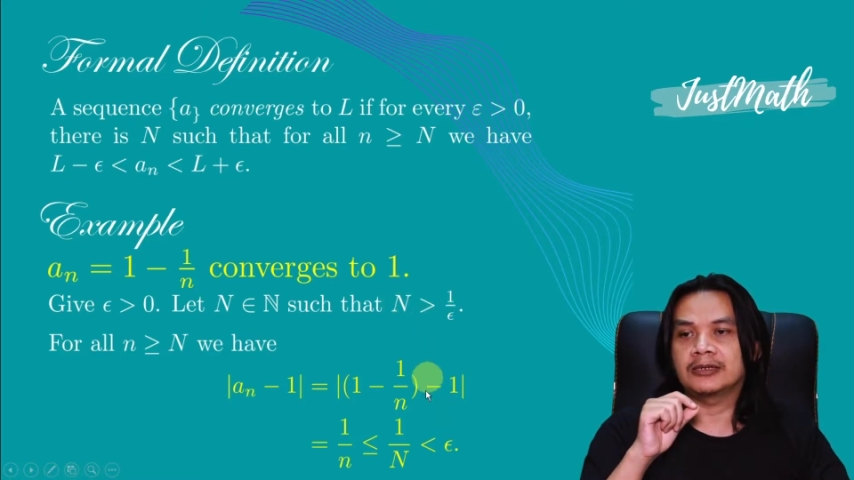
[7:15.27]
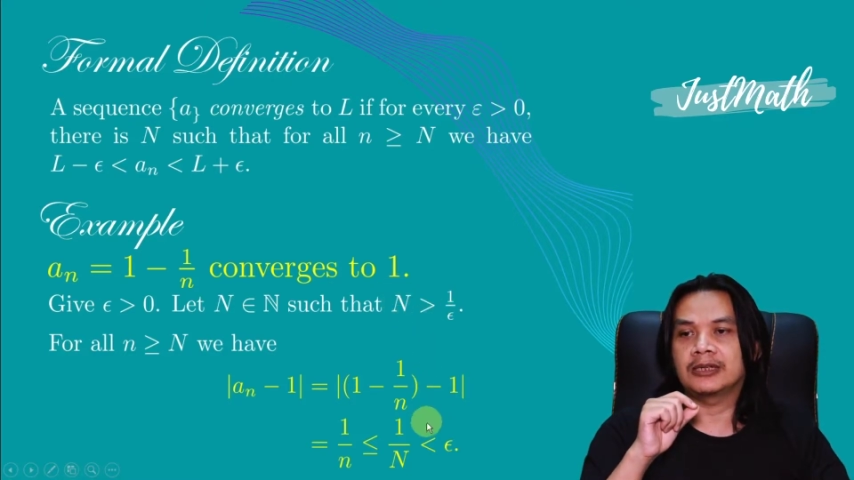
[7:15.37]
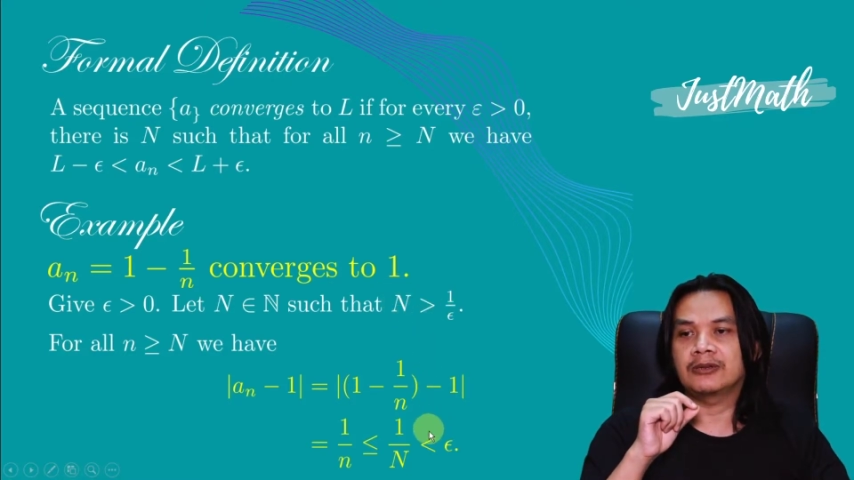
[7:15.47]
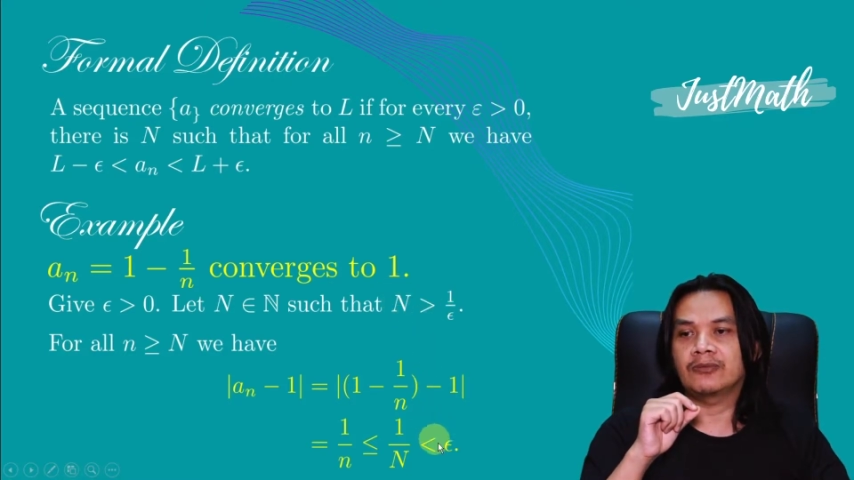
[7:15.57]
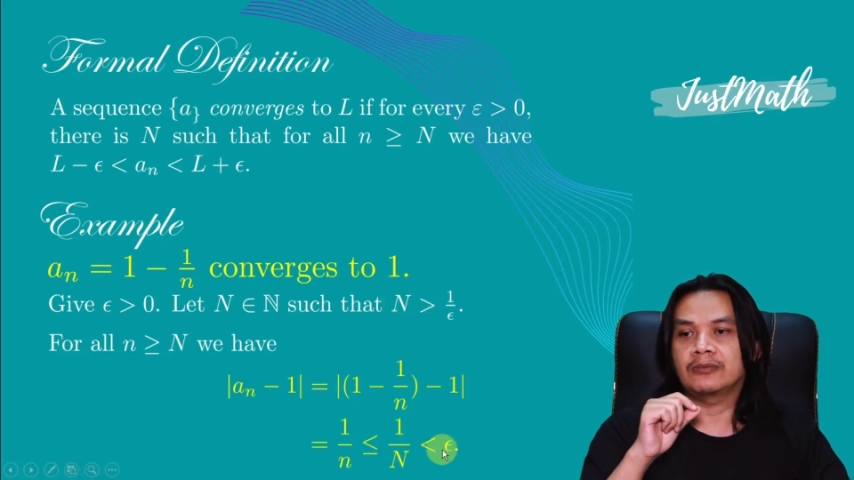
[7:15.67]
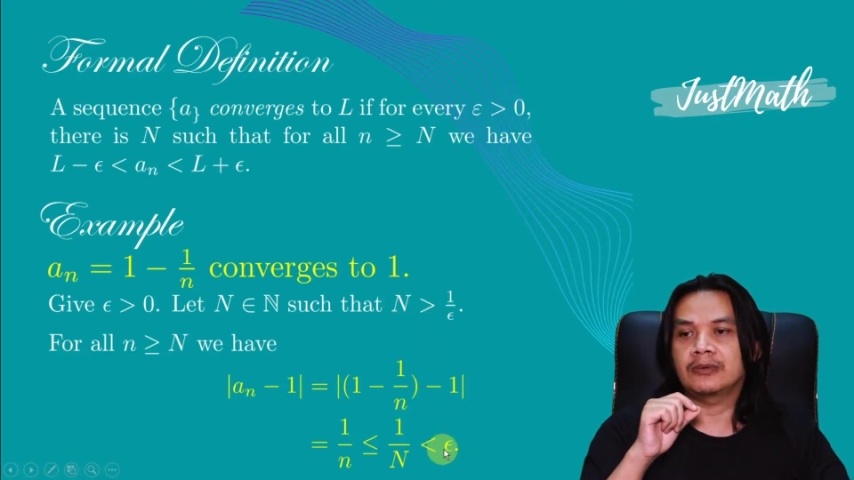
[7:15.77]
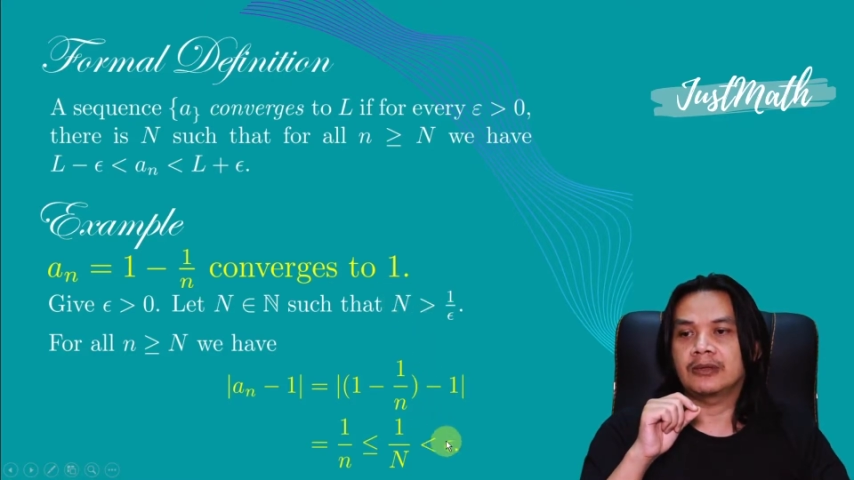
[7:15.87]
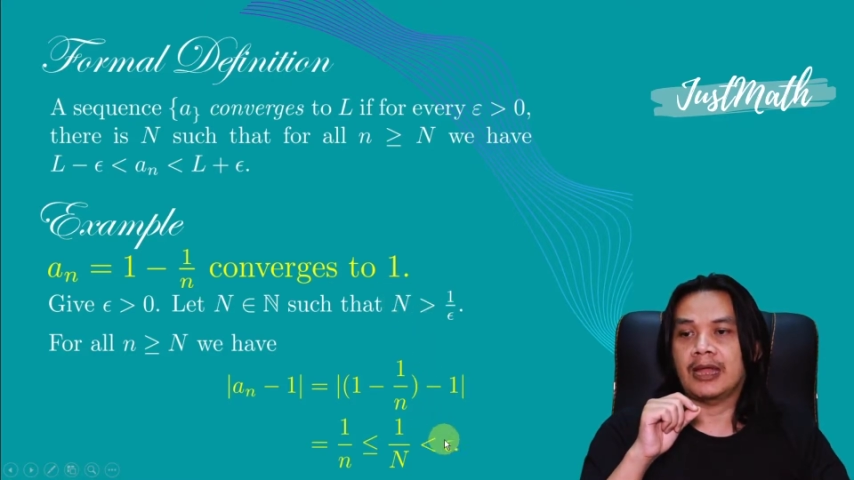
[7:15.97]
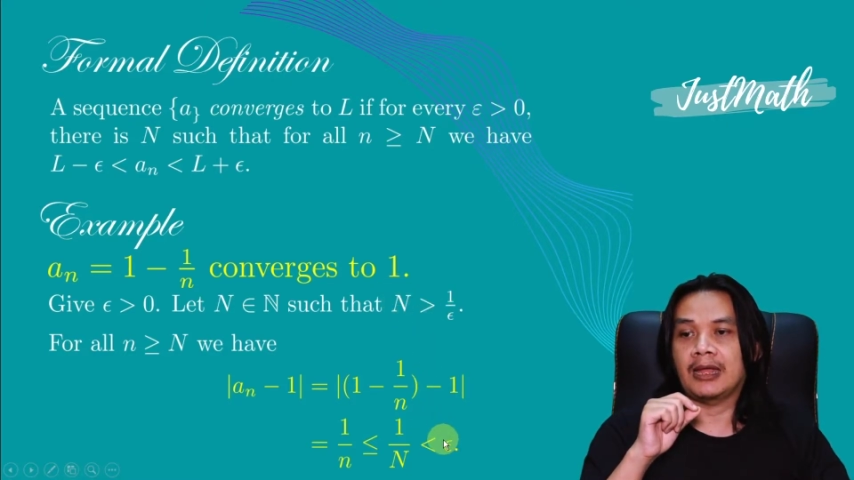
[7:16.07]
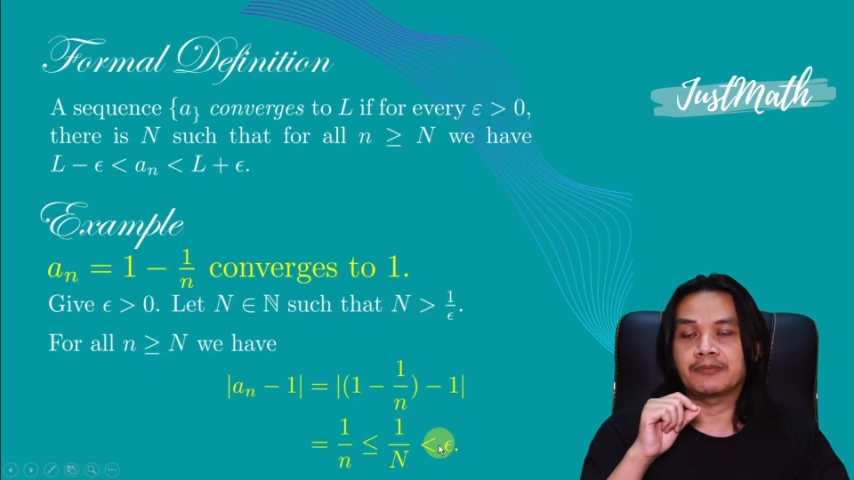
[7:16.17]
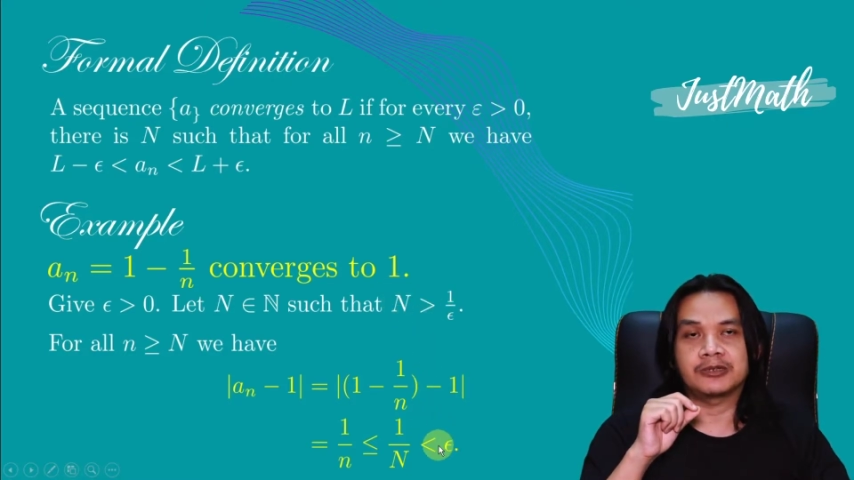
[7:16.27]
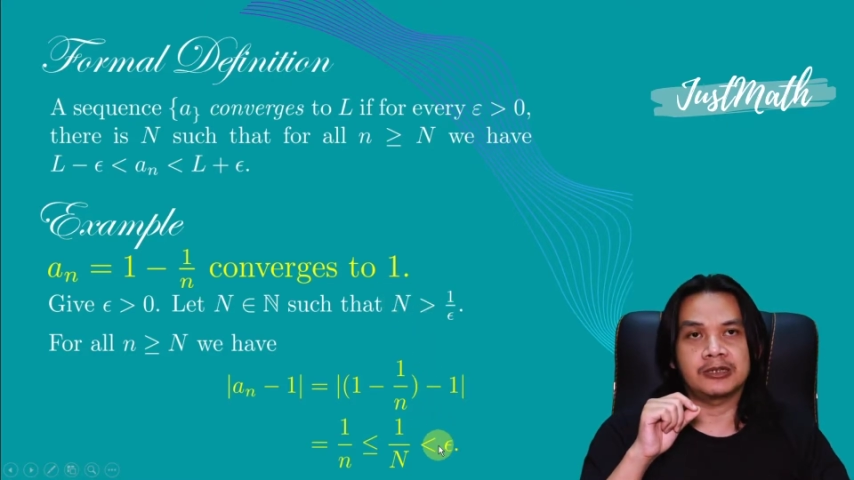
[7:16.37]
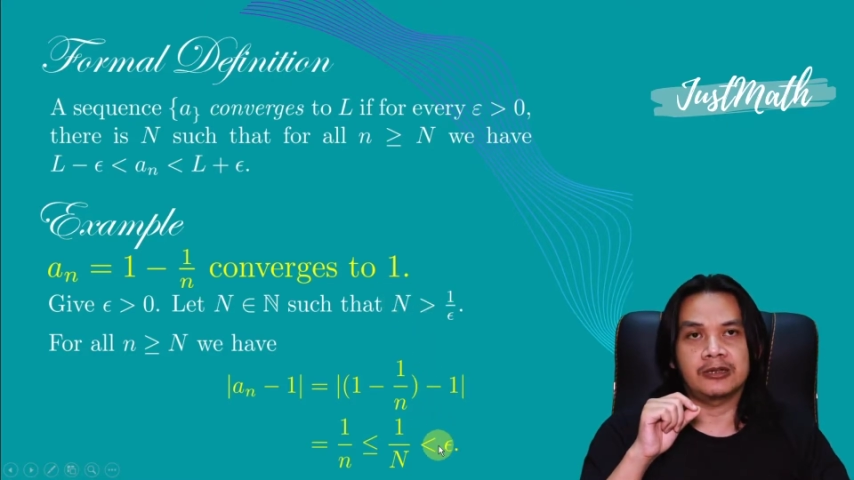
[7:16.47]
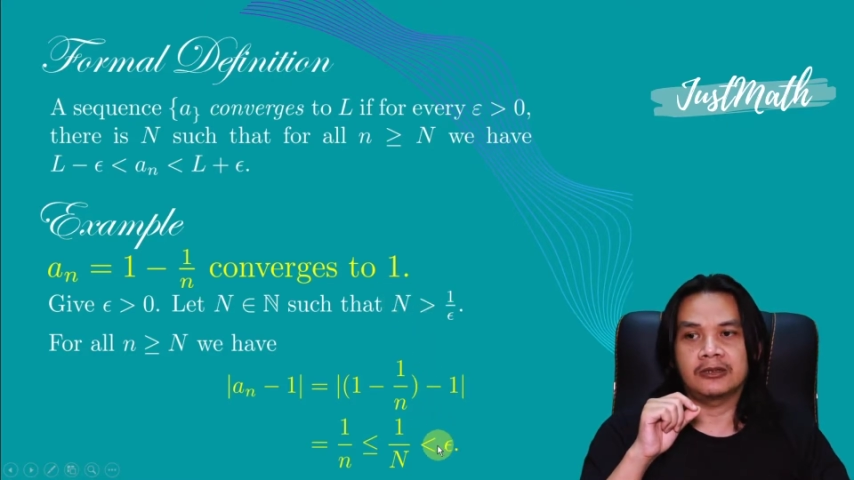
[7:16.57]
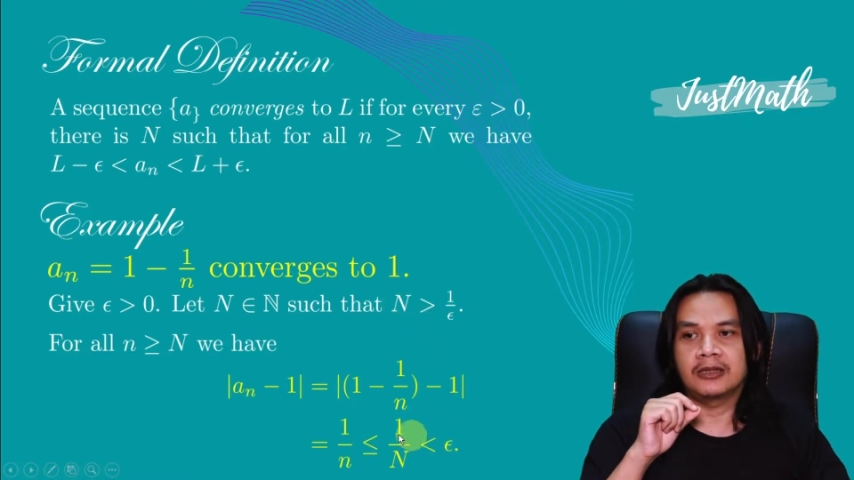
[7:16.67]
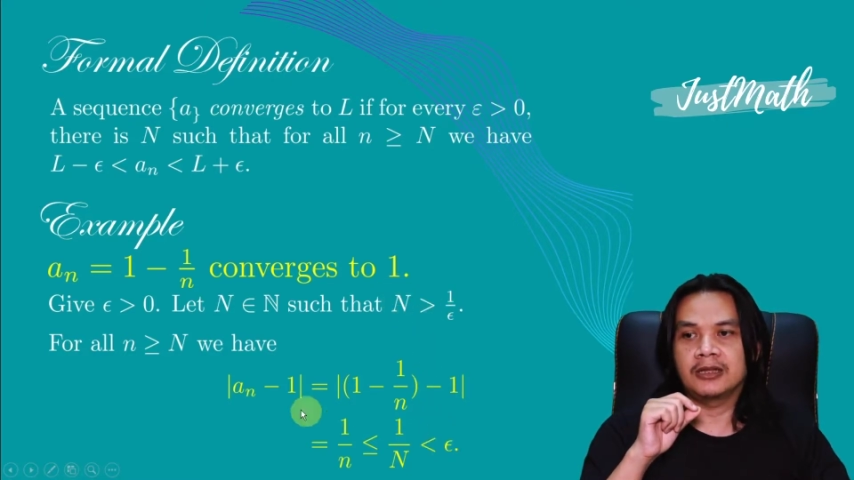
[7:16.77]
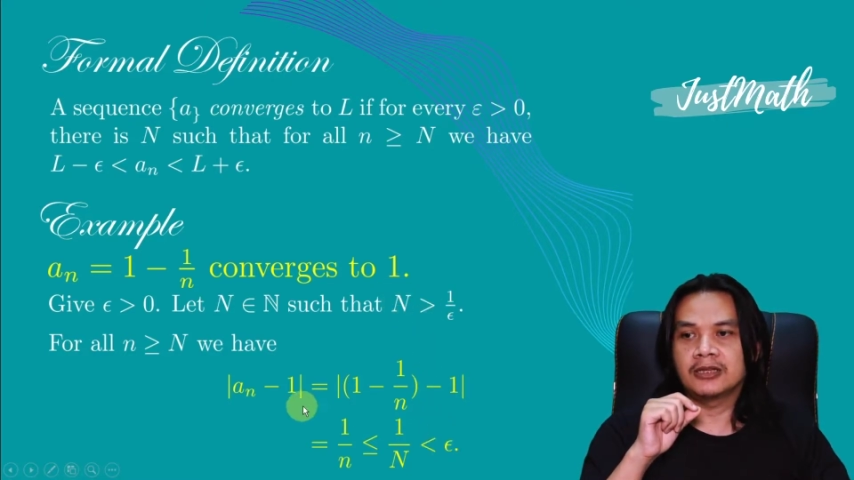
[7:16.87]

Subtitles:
than epsilon.